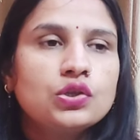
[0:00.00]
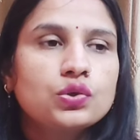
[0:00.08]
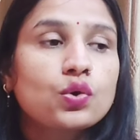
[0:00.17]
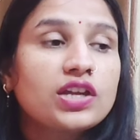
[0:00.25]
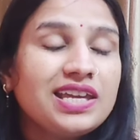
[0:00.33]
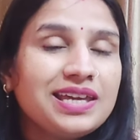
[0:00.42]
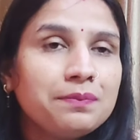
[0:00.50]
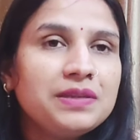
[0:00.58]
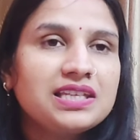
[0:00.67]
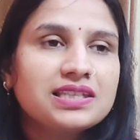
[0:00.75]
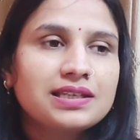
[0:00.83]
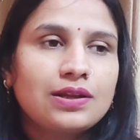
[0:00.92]
So keep
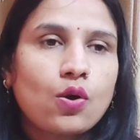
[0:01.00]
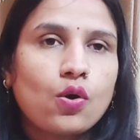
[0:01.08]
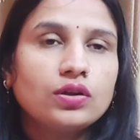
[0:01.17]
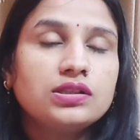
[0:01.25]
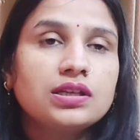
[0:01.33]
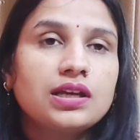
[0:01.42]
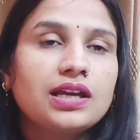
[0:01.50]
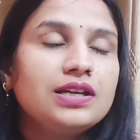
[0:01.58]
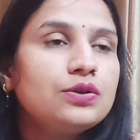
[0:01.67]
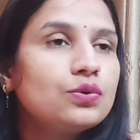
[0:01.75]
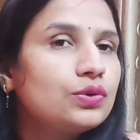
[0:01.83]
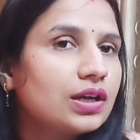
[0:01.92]
these clothes
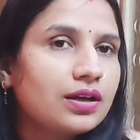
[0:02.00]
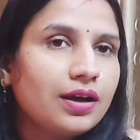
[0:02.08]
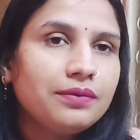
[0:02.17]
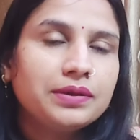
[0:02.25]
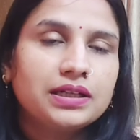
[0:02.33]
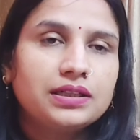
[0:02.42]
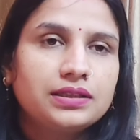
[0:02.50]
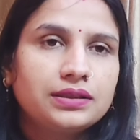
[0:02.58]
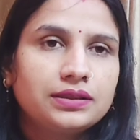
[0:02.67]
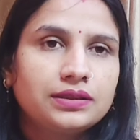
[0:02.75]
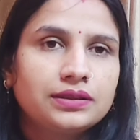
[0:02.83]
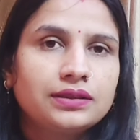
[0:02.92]
into the cupboard.
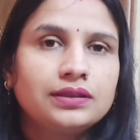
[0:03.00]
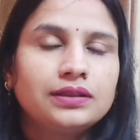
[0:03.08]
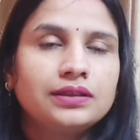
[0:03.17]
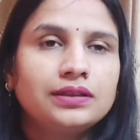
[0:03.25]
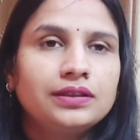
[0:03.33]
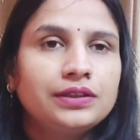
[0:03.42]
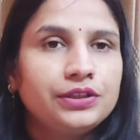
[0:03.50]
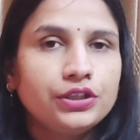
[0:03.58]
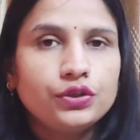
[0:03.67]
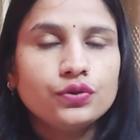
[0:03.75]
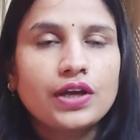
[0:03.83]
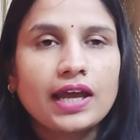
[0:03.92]

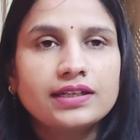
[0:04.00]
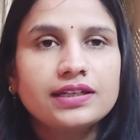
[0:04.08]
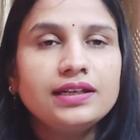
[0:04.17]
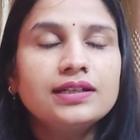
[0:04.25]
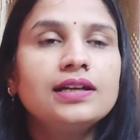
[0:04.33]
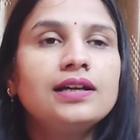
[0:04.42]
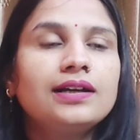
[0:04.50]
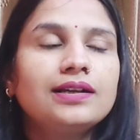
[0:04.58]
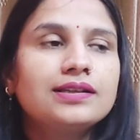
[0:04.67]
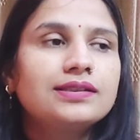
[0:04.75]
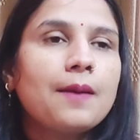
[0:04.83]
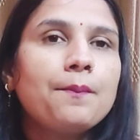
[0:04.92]
Did you get it?
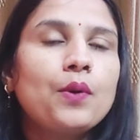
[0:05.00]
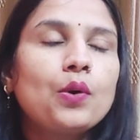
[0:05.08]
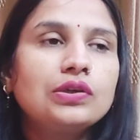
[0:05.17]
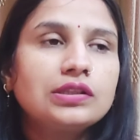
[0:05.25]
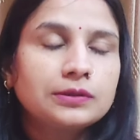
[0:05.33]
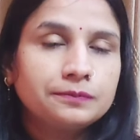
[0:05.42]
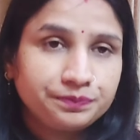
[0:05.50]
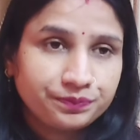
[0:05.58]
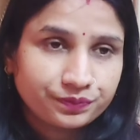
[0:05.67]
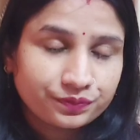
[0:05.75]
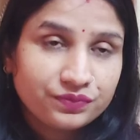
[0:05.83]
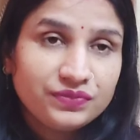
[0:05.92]
Suppose
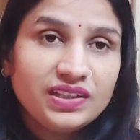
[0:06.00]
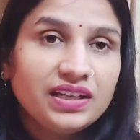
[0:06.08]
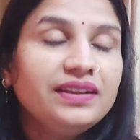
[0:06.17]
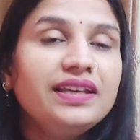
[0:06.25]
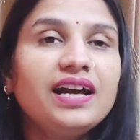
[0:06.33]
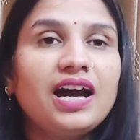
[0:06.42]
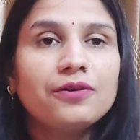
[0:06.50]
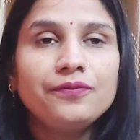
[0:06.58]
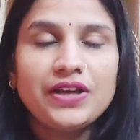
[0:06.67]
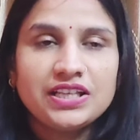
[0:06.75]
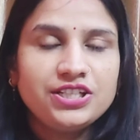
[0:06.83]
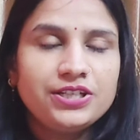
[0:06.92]
they are
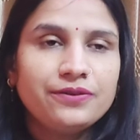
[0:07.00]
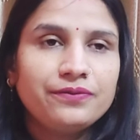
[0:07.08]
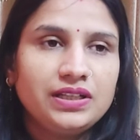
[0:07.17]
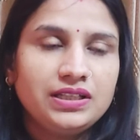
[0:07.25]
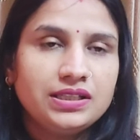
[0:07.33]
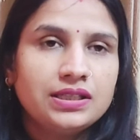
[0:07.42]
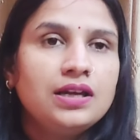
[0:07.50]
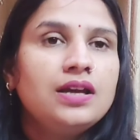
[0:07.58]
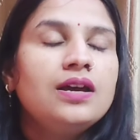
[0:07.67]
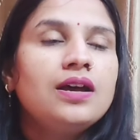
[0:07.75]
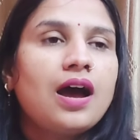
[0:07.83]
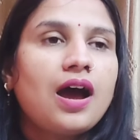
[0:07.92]
vegetables.
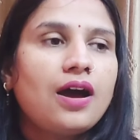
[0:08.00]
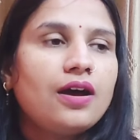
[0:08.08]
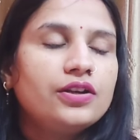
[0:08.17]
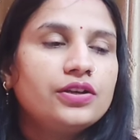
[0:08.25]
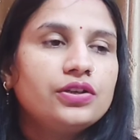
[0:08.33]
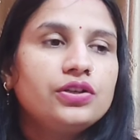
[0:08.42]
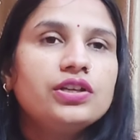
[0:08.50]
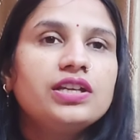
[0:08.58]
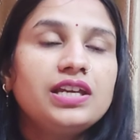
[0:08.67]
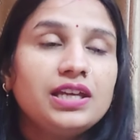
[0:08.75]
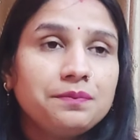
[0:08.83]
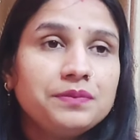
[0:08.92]

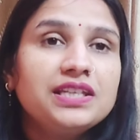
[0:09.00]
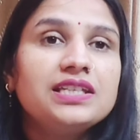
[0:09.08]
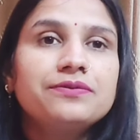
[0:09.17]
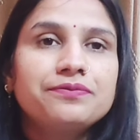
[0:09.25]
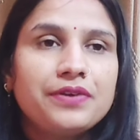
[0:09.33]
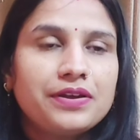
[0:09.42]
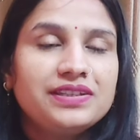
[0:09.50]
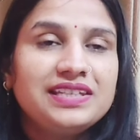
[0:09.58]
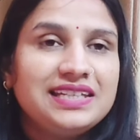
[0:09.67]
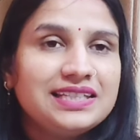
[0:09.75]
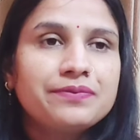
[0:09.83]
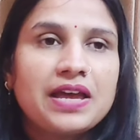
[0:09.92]
Keep
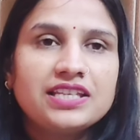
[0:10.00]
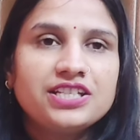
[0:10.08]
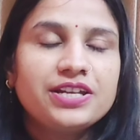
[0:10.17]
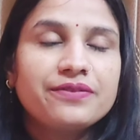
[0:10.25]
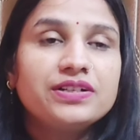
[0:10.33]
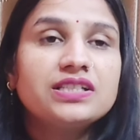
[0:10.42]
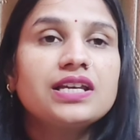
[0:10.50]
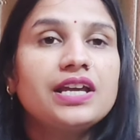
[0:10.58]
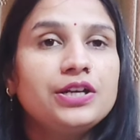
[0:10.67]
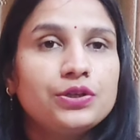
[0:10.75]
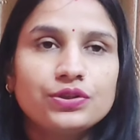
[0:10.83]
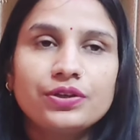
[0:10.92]
these vegetables
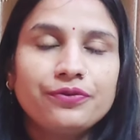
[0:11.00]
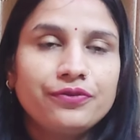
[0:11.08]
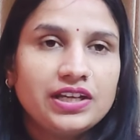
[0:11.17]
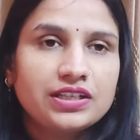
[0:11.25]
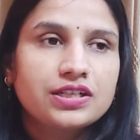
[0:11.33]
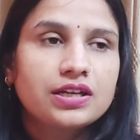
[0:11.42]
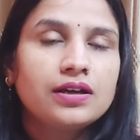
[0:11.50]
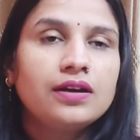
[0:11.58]
into the fridge.